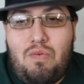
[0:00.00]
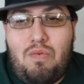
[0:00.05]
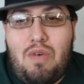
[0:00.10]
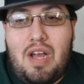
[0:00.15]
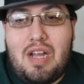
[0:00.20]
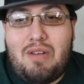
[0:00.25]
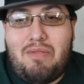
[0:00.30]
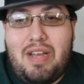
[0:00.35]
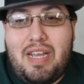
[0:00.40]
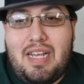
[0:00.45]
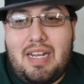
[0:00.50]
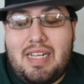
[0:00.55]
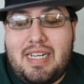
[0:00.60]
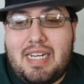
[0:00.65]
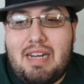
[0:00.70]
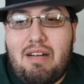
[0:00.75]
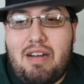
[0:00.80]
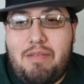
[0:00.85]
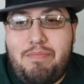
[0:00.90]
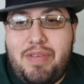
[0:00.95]
walk quietly,
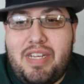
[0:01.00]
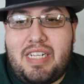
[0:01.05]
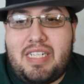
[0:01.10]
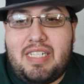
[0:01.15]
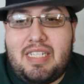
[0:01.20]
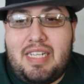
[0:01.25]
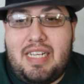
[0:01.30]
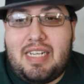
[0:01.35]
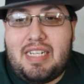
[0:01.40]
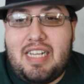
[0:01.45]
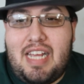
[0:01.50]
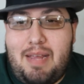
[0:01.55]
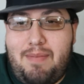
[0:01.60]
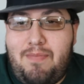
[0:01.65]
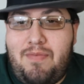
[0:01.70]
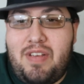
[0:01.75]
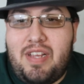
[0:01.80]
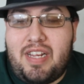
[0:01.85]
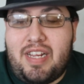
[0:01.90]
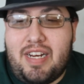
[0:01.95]
carry a big stick
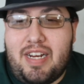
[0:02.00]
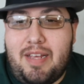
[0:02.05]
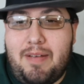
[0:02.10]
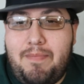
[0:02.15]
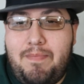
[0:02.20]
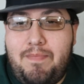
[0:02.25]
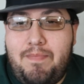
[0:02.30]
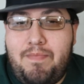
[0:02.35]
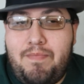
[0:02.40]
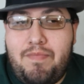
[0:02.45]
type thing, you know.